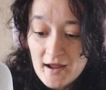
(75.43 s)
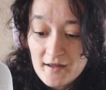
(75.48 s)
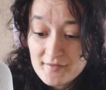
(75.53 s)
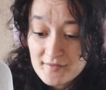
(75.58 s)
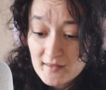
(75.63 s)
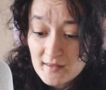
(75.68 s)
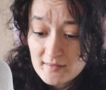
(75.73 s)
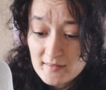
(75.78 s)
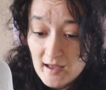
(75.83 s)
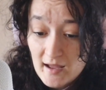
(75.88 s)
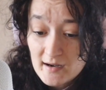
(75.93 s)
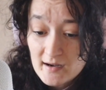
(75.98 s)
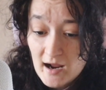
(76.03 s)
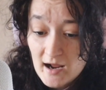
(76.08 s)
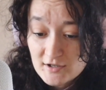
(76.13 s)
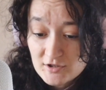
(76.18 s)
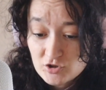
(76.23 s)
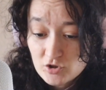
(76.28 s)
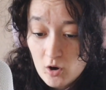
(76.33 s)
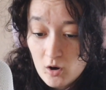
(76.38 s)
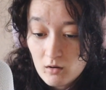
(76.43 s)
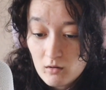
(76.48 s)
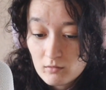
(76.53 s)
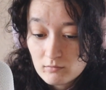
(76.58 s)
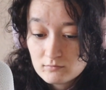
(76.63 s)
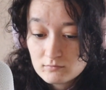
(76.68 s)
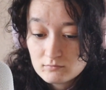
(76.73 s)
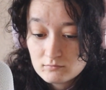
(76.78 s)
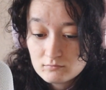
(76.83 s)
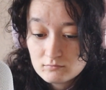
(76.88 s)
I think that I saw
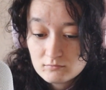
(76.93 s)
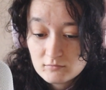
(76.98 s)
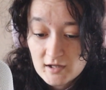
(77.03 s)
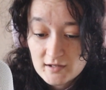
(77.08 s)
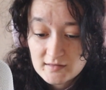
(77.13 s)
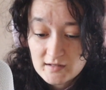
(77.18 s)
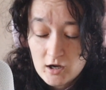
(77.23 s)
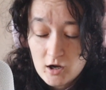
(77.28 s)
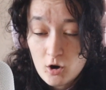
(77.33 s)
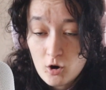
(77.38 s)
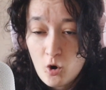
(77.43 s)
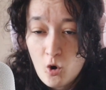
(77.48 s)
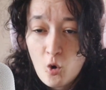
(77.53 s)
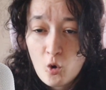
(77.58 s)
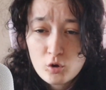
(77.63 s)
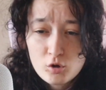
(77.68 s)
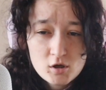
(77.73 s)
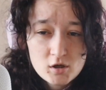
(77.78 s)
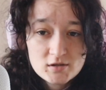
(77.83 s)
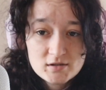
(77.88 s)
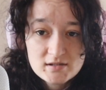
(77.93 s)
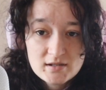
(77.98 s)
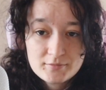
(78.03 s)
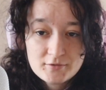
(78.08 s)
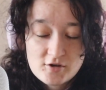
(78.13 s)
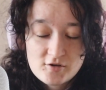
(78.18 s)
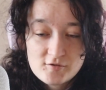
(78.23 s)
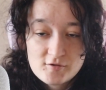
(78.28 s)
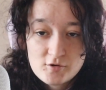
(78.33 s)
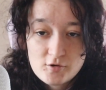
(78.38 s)
that the whole
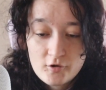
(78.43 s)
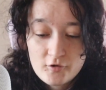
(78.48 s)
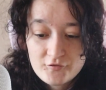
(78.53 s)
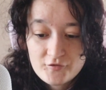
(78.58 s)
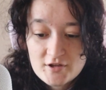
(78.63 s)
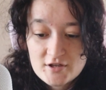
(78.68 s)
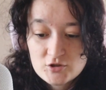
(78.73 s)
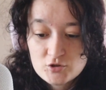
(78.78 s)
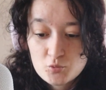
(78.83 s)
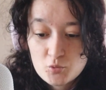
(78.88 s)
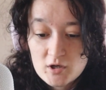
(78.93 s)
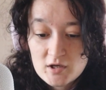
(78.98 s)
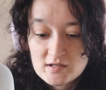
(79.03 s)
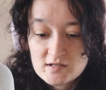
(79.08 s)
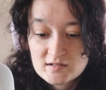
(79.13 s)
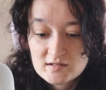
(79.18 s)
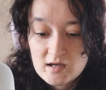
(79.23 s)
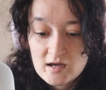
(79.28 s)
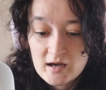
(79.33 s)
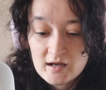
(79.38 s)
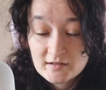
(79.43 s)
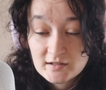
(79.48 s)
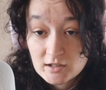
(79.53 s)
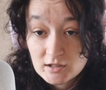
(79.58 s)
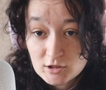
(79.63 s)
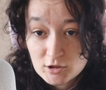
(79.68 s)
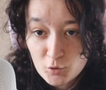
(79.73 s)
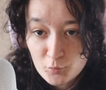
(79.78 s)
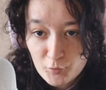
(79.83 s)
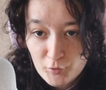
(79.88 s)
concept of, of this was uh, The
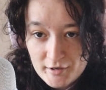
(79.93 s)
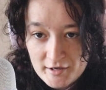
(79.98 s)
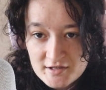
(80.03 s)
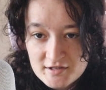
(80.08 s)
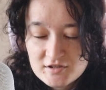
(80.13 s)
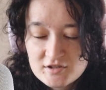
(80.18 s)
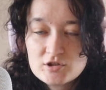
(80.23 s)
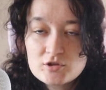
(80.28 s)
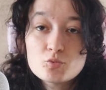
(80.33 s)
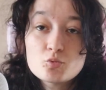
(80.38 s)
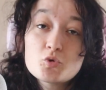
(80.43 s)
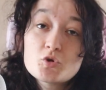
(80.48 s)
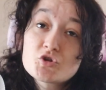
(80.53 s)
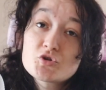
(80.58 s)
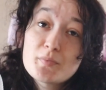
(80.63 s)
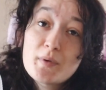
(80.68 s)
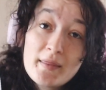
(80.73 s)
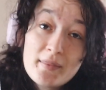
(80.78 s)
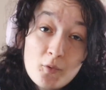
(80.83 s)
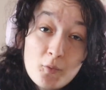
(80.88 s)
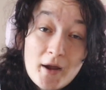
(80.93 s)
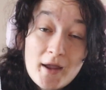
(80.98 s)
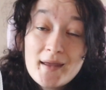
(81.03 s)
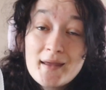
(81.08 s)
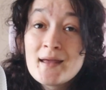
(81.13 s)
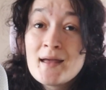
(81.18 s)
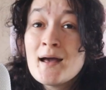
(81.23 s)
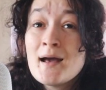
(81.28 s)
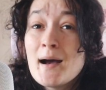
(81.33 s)
Little Prince, which, by the way,